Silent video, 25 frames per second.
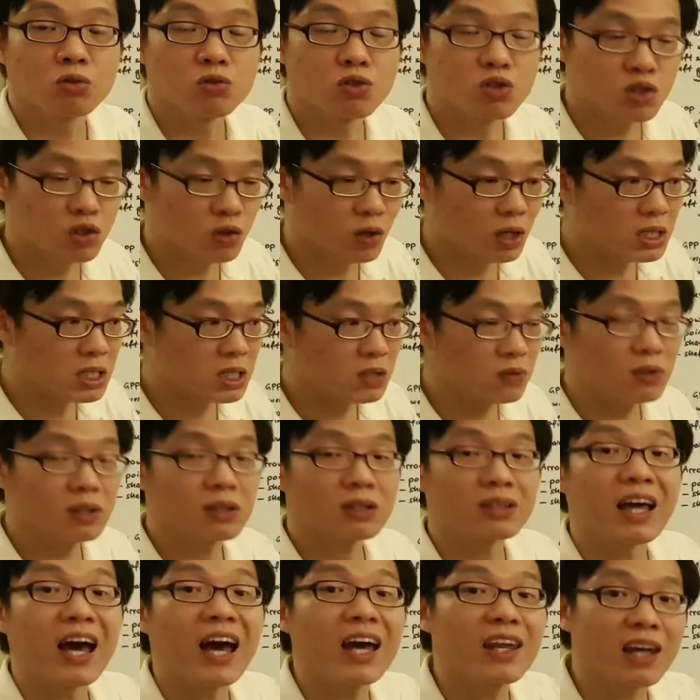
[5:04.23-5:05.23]
to
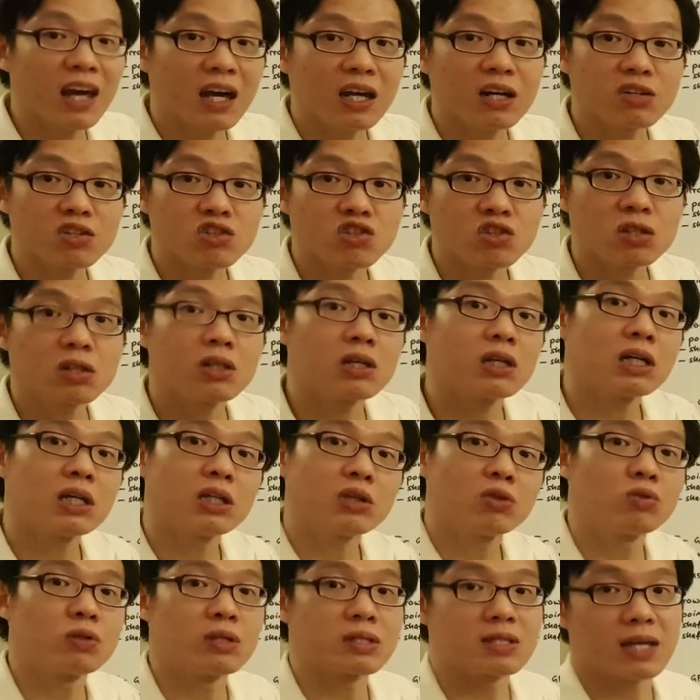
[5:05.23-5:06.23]
transfer that energy
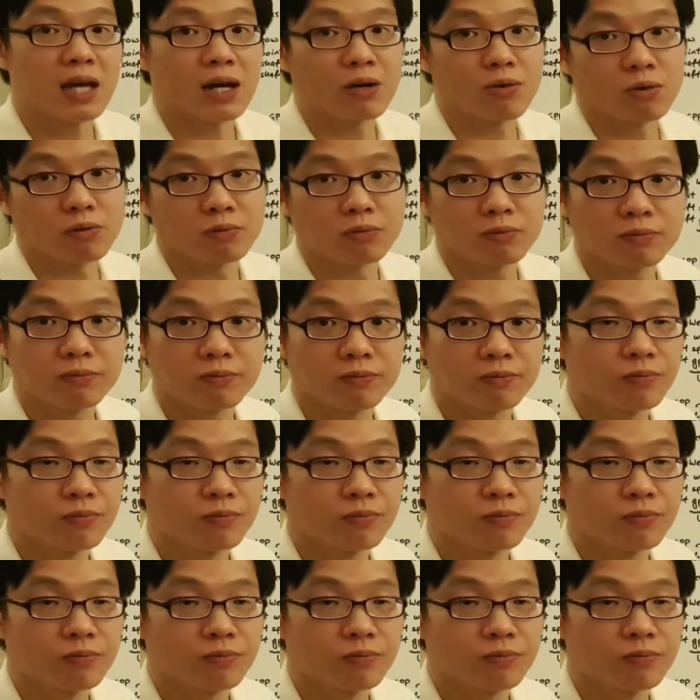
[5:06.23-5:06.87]
into its arrow.